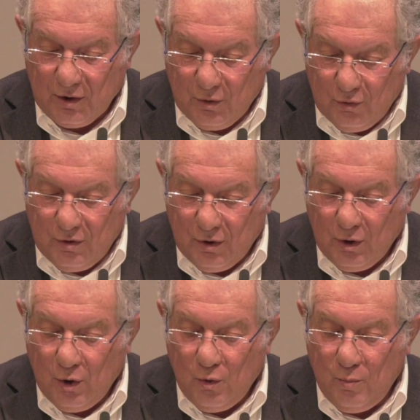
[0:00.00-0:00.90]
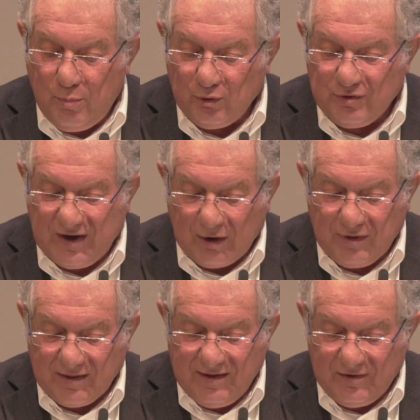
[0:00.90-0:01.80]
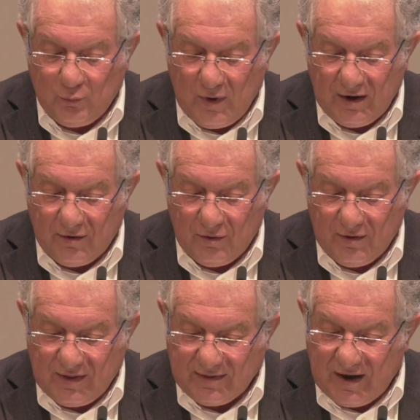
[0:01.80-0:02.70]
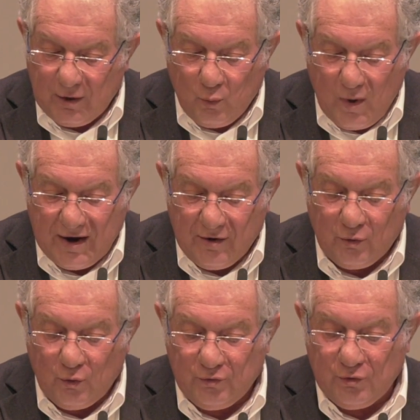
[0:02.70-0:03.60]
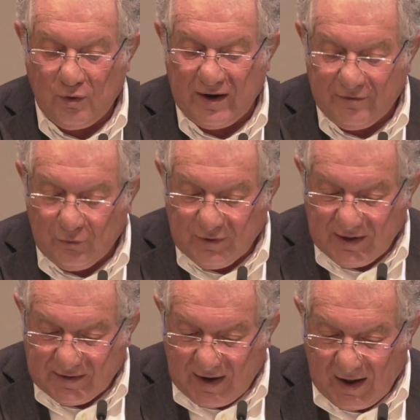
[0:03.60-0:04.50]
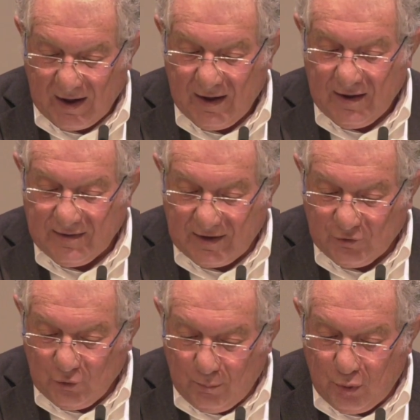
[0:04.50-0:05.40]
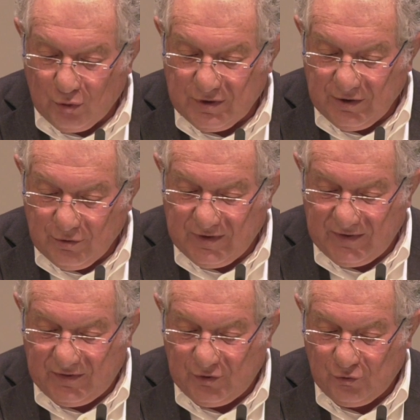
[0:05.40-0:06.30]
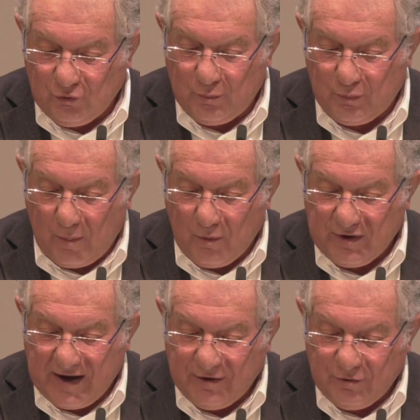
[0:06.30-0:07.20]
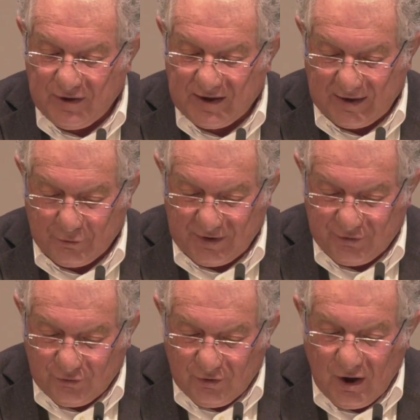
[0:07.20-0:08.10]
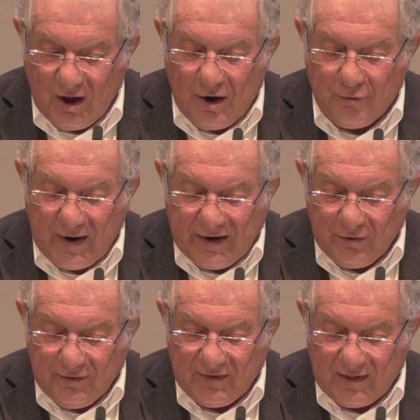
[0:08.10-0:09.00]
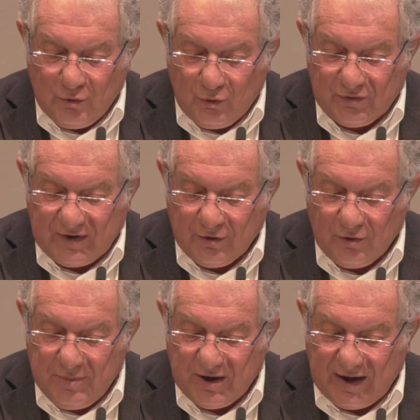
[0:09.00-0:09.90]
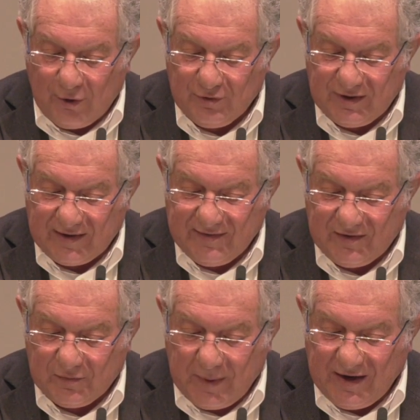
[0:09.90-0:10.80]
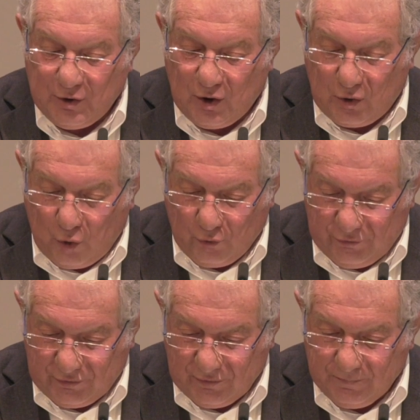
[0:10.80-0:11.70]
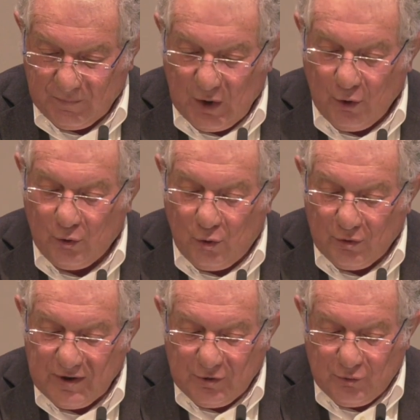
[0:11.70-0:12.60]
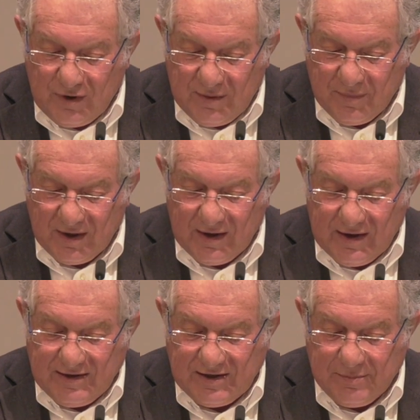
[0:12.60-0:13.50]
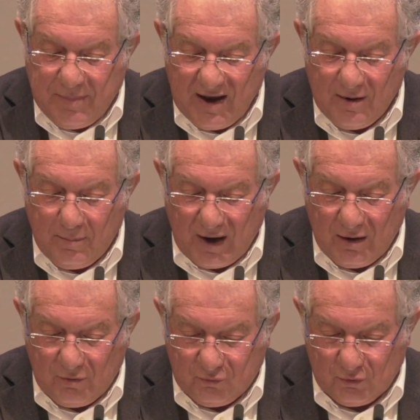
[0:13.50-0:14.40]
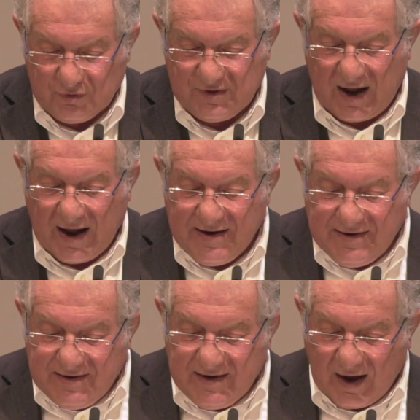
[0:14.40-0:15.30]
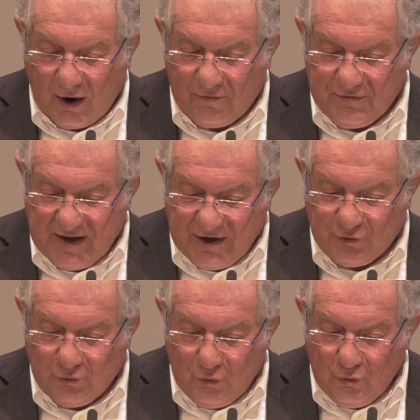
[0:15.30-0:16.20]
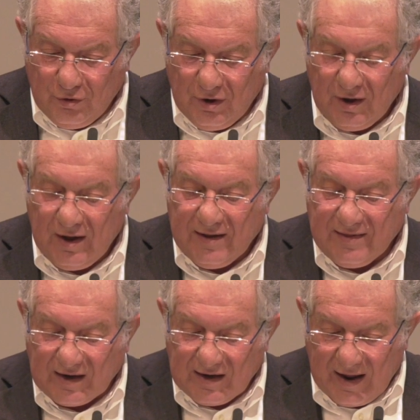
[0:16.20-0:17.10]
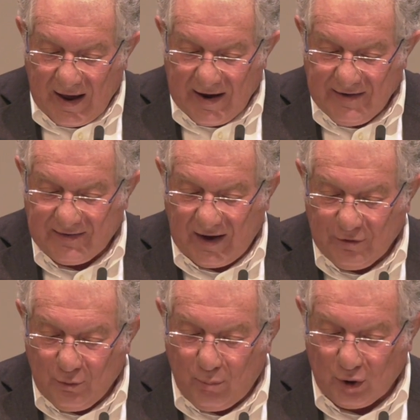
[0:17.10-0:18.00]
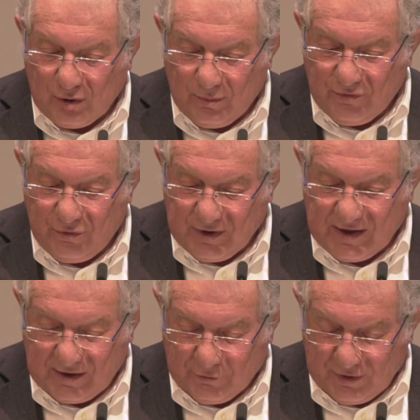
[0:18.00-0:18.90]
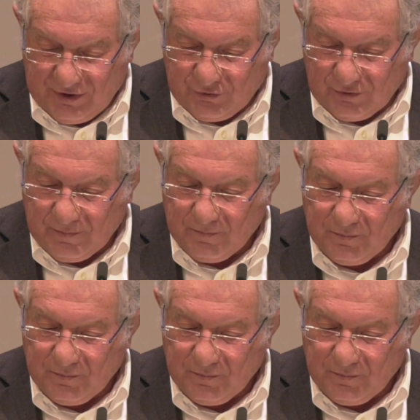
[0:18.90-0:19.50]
Klug, who points out that there were also raisons d'etat that supported the decision to promulgate the declaration, reckons that those cannot be counted as its main cause. According to him, it is Balfour's idea of nationhood that lies at the bottom of the declaration.